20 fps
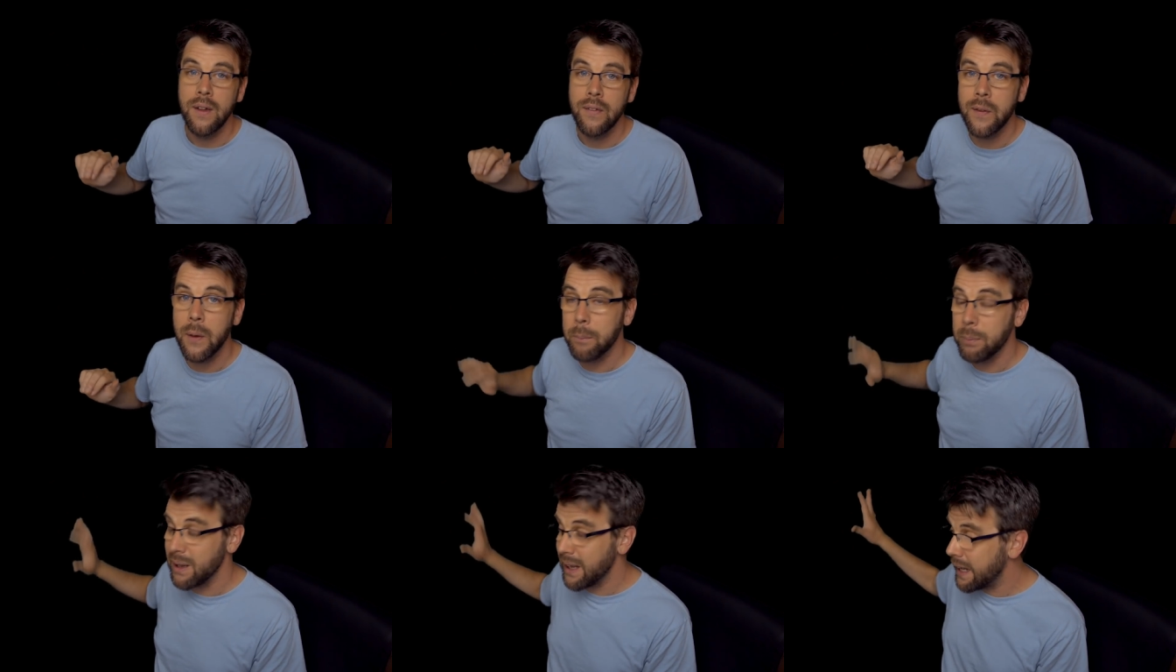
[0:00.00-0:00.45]

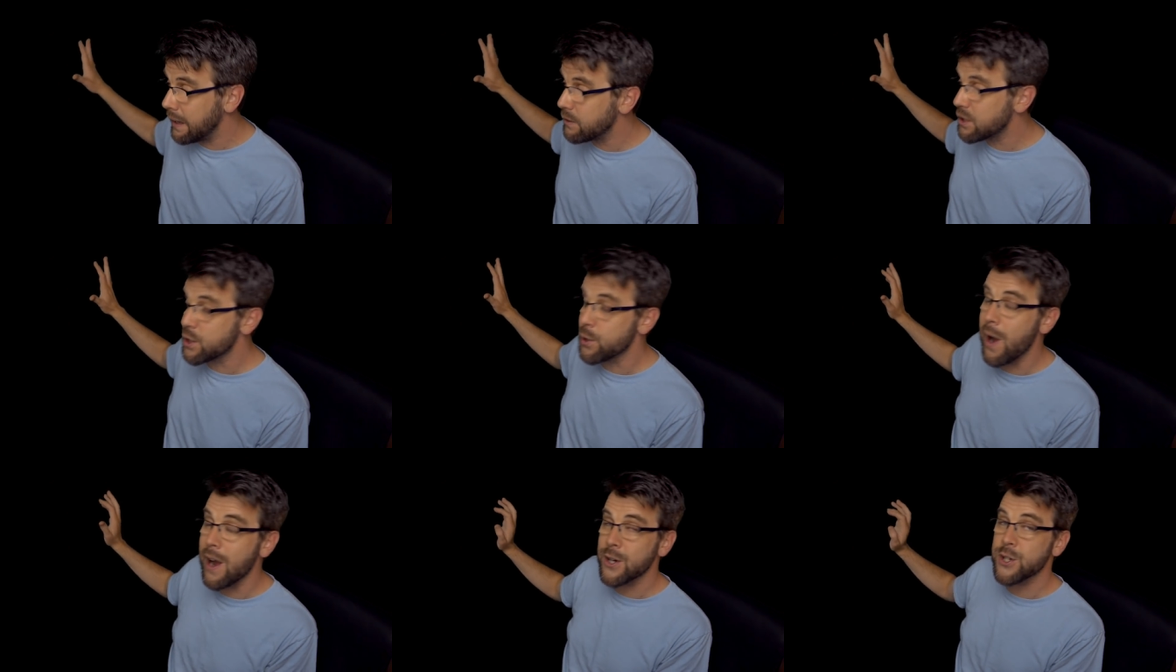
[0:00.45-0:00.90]
Their belief
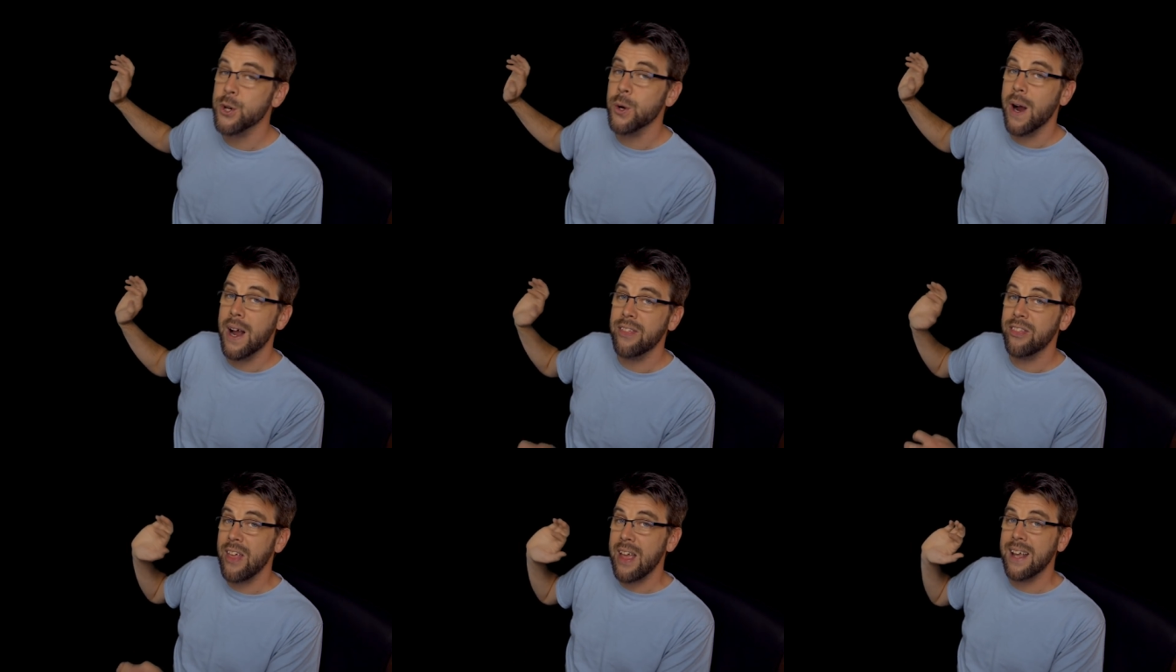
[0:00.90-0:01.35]
structure,
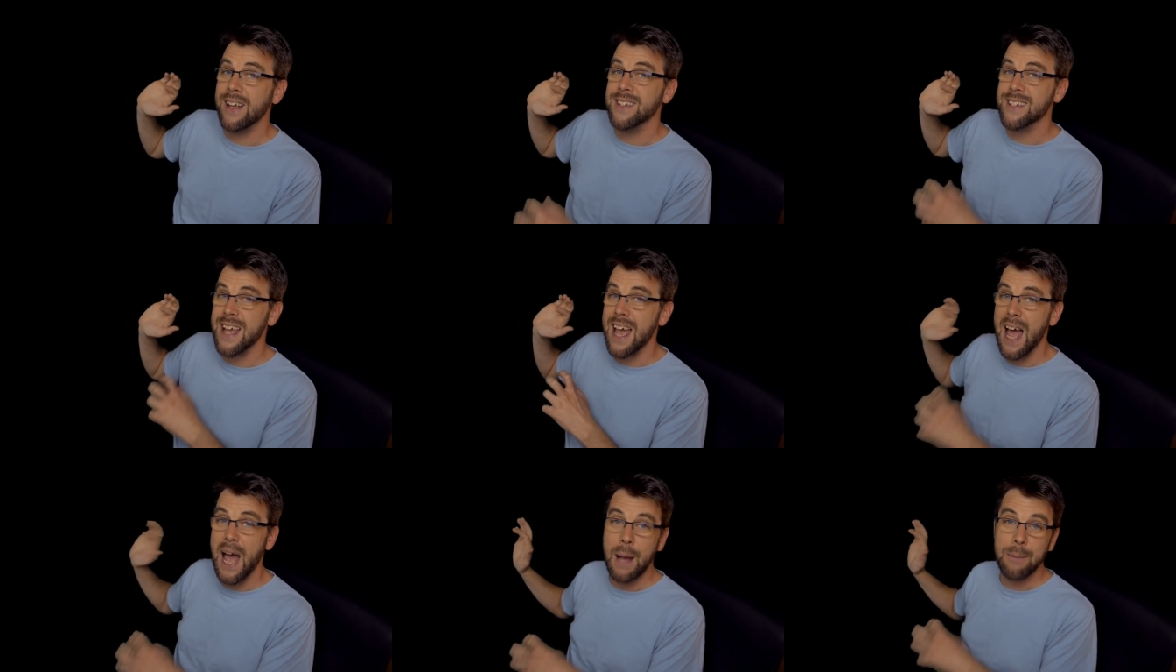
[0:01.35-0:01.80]
I think,
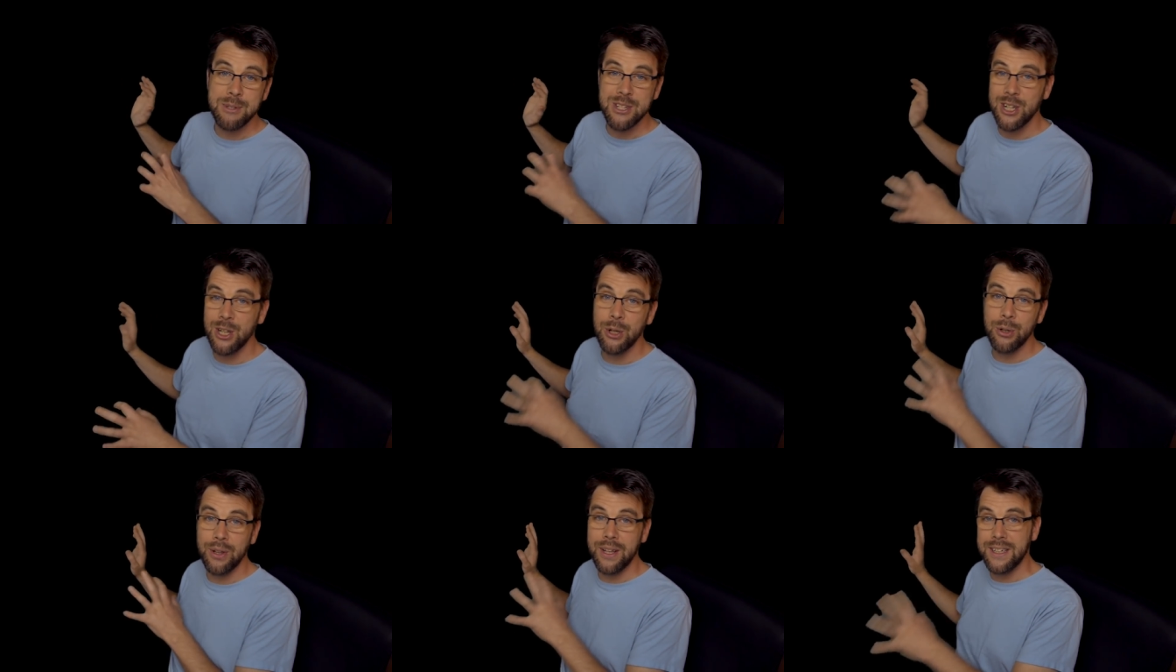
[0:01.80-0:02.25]
is
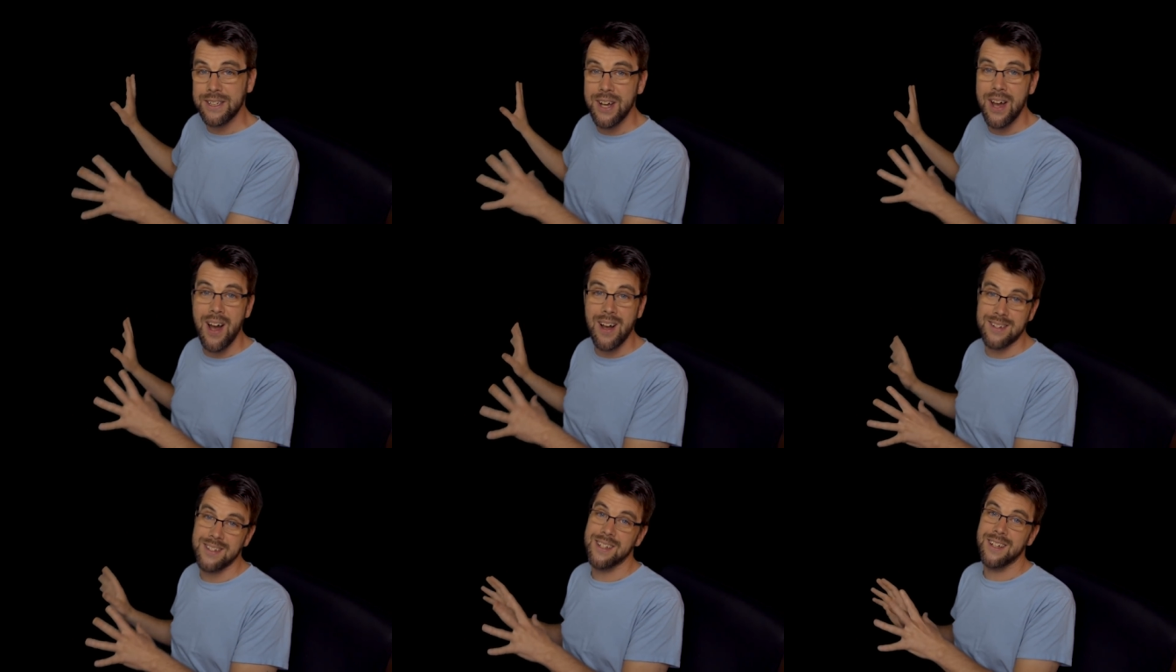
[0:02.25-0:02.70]
absolutely
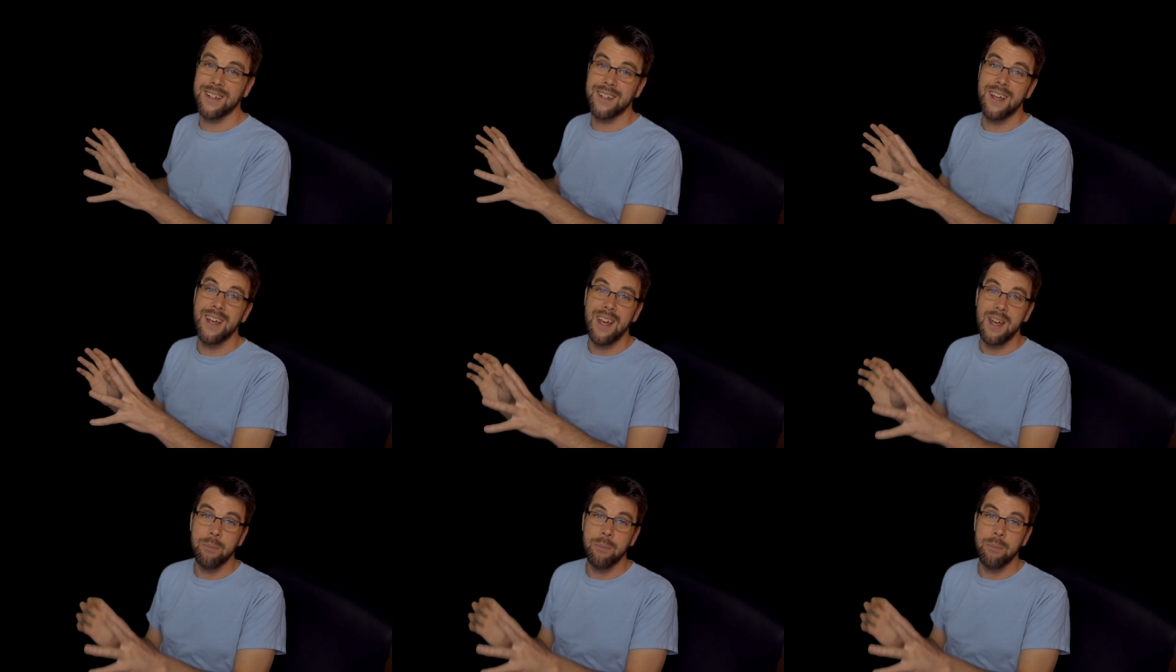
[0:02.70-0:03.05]
toxic.